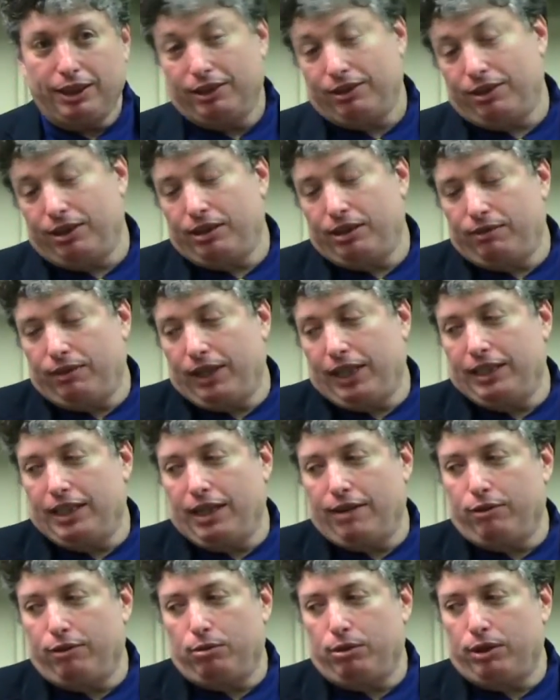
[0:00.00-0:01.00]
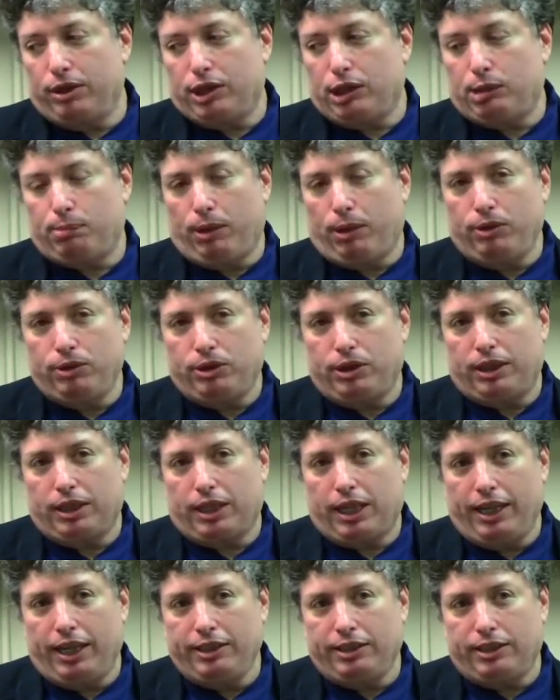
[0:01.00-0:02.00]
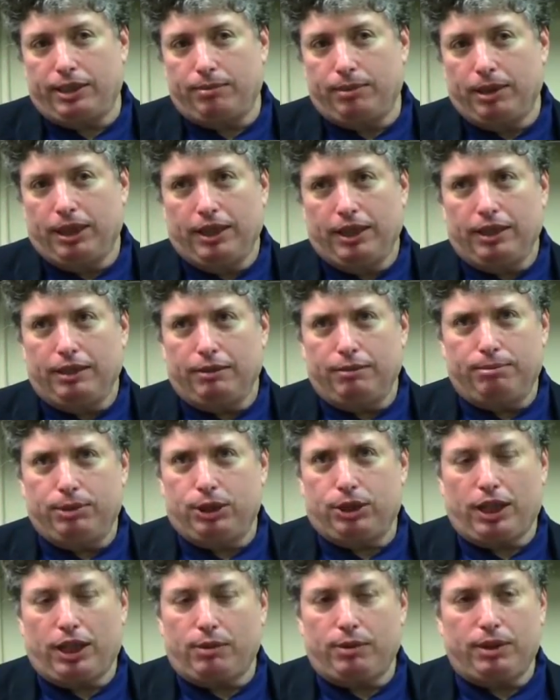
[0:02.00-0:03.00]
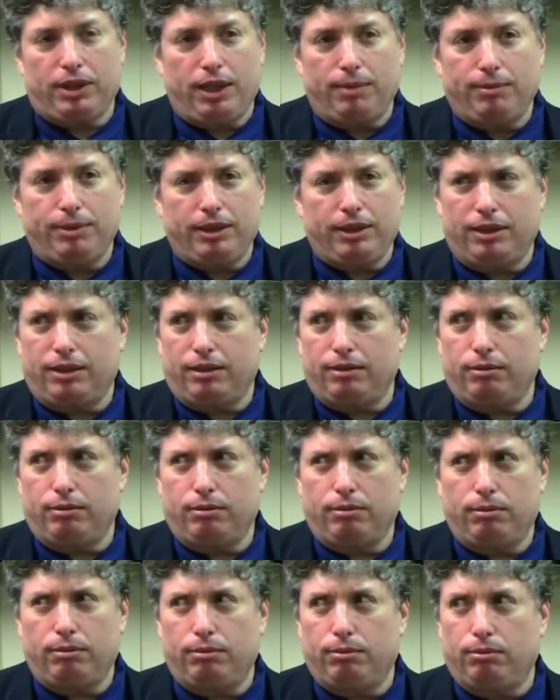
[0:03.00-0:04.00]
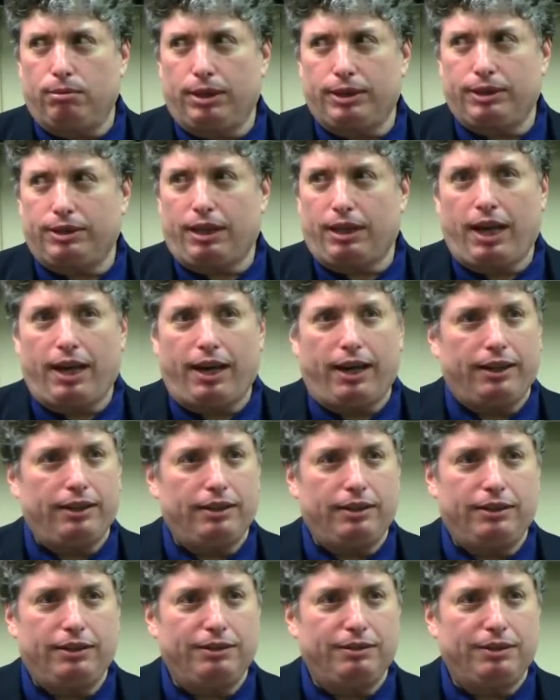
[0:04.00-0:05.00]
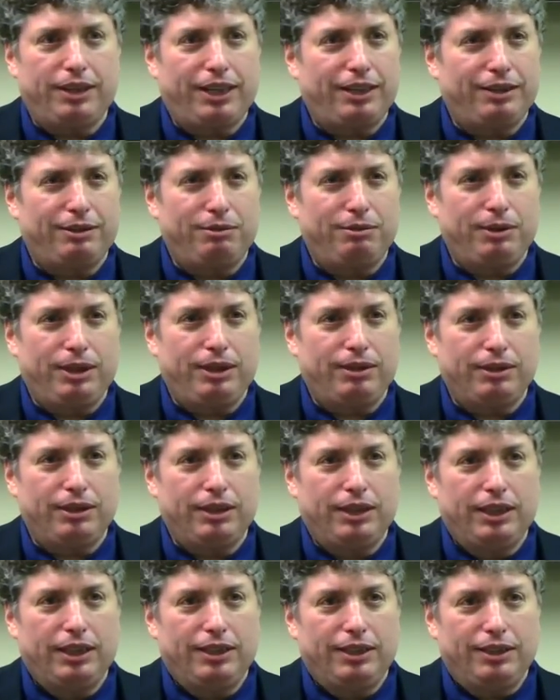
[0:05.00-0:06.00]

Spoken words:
Because if they never were exposed to the concept, Mashiach would come and they go, what's that? Like, we don't...